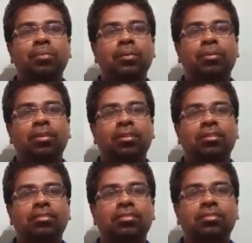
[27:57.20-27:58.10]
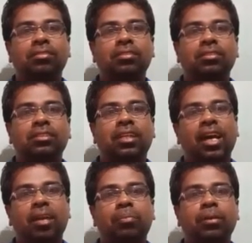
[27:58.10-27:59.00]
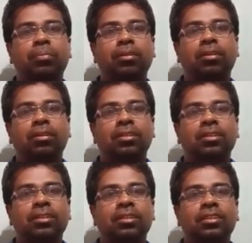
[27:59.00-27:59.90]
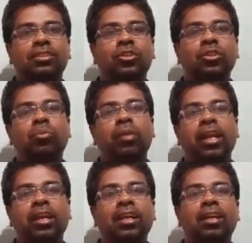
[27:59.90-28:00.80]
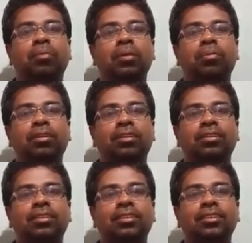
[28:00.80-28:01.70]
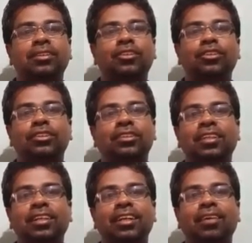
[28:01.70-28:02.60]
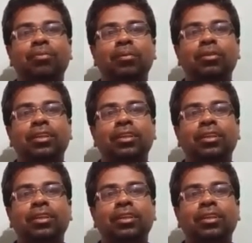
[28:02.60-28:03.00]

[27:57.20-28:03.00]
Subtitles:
show concern on people, care people, show humanity on people. Don't